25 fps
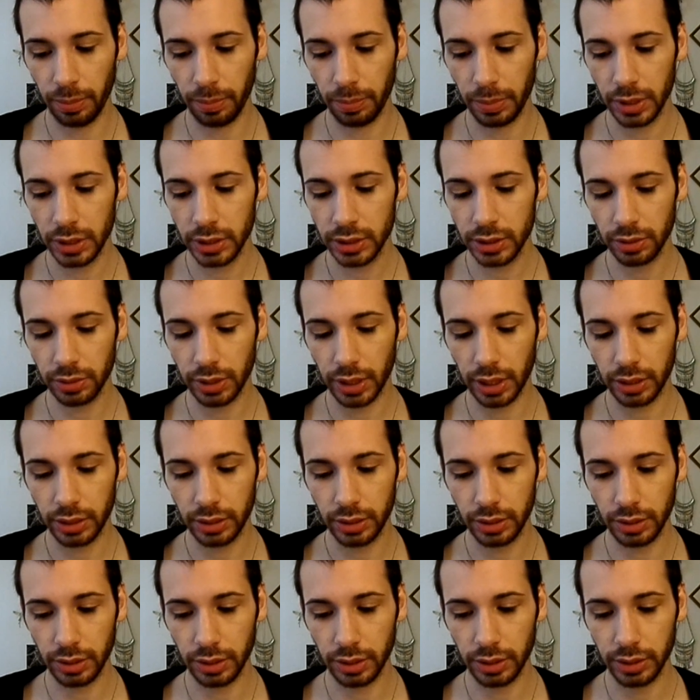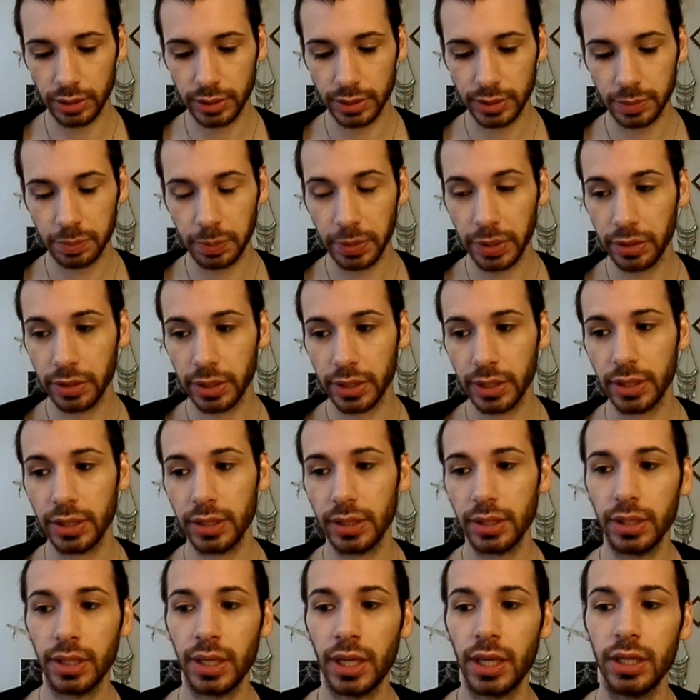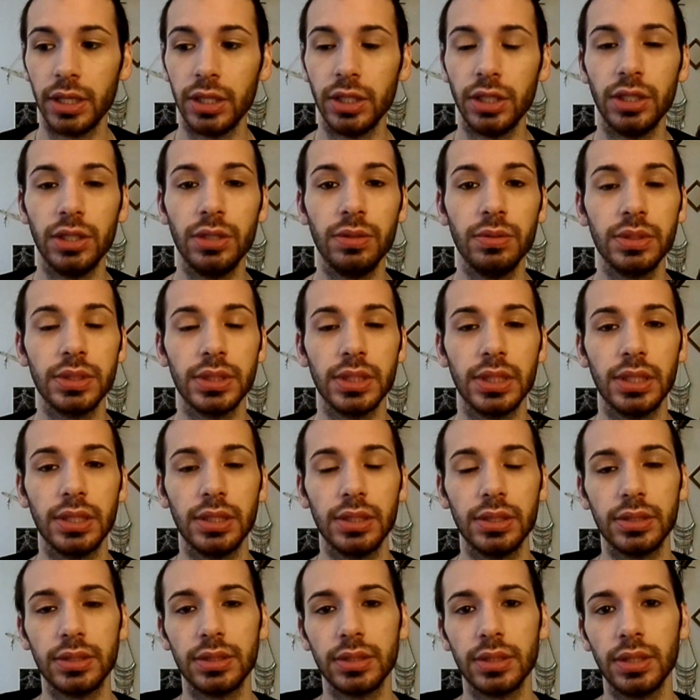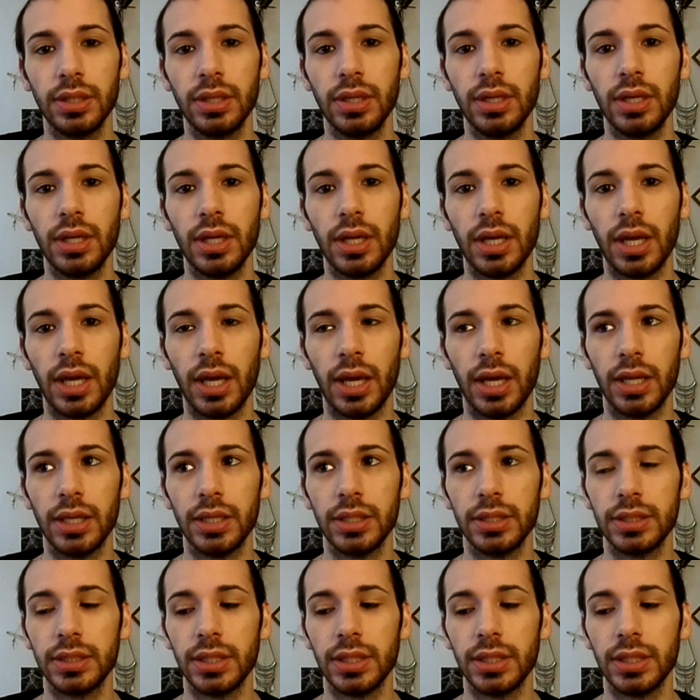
so that the spirit can use it as